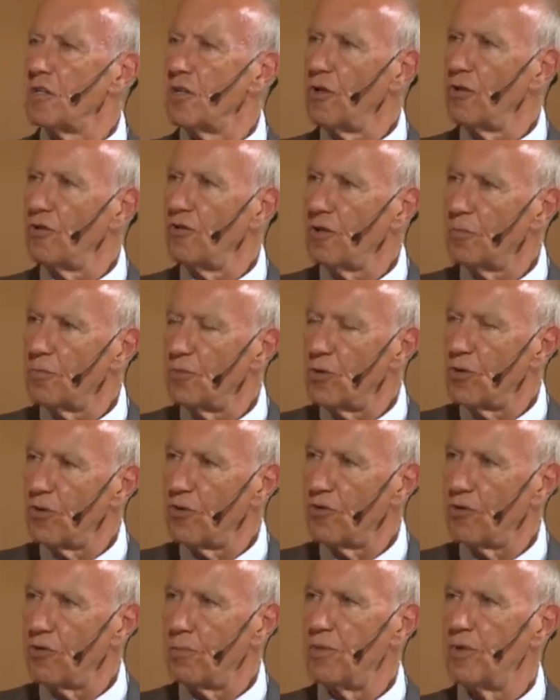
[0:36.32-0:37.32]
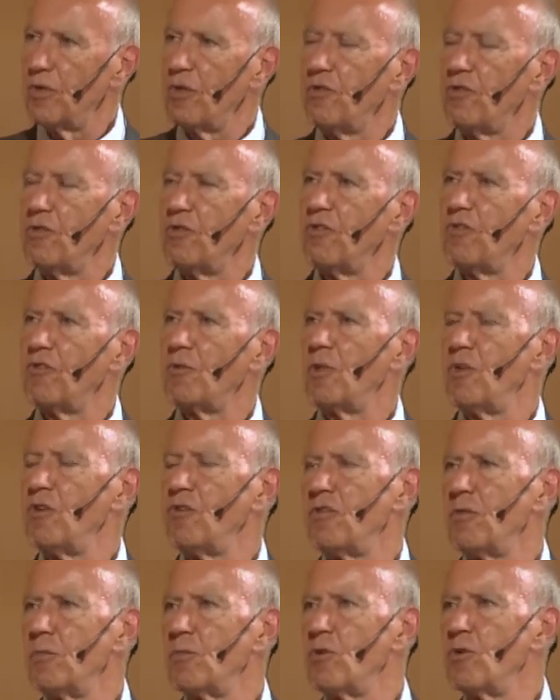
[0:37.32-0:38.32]
closing borders to persons,
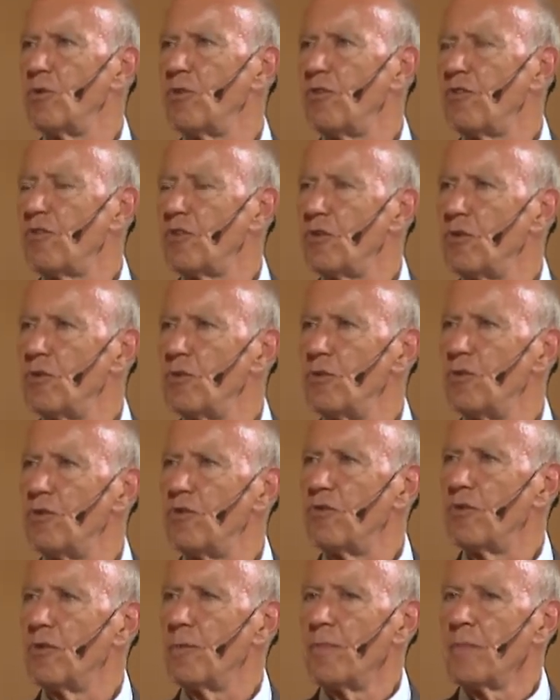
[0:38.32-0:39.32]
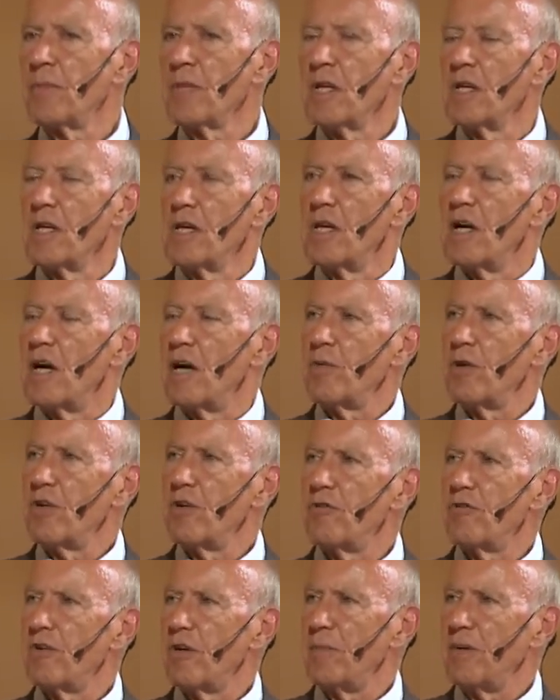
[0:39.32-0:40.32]
closing borders to goods. I
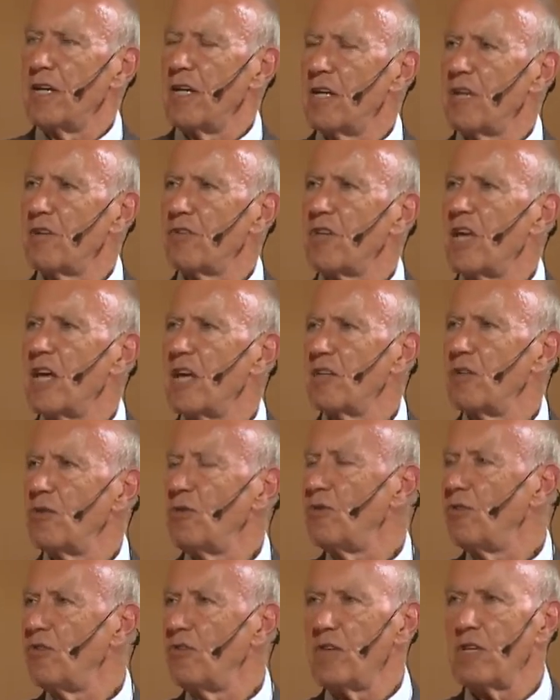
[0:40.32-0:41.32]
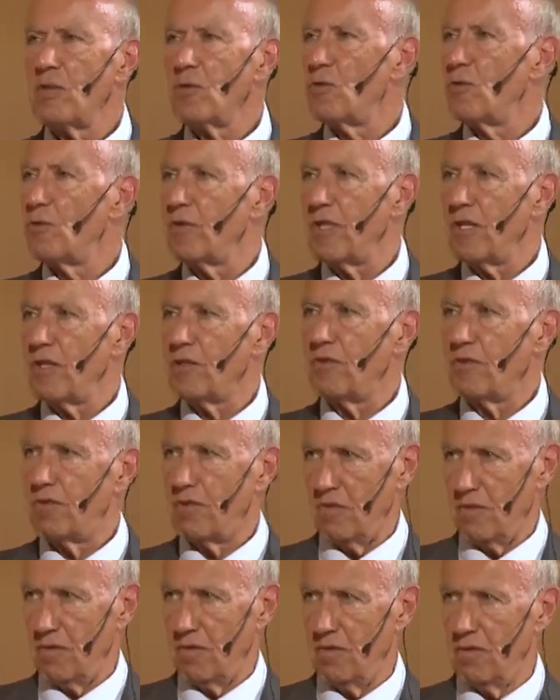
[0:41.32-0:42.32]
wonder if I may ask how you see all
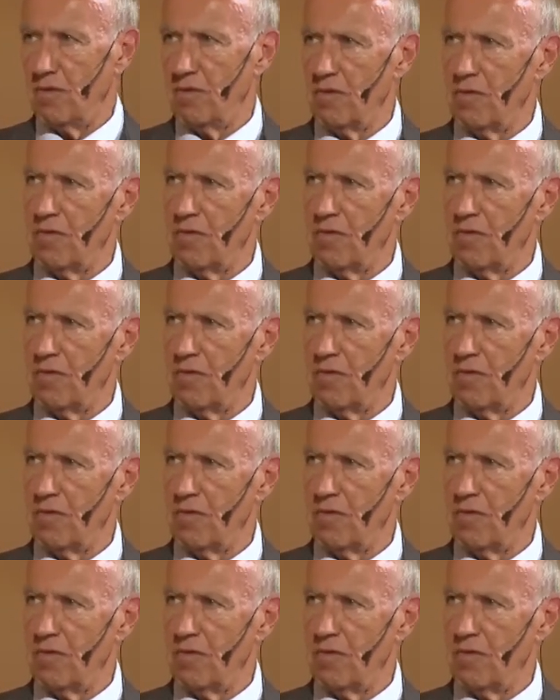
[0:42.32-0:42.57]
this.